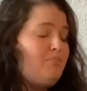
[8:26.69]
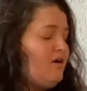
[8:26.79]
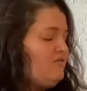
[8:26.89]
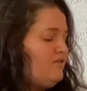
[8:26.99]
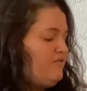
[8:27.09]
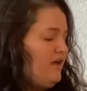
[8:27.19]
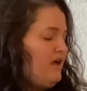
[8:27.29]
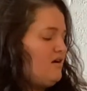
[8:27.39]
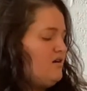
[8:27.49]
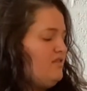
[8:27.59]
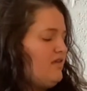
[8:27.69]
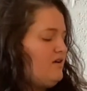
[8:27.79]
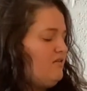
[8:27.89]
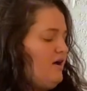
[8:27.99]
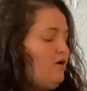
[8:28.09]
puff of air.
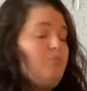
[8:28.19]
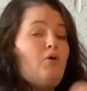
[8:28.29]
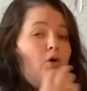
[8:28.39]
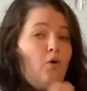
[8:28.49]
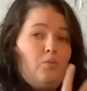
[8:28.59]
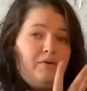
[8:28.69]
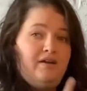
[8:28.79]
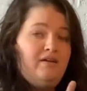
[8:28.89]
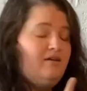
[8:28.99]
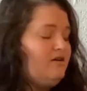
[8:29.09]
That'll help open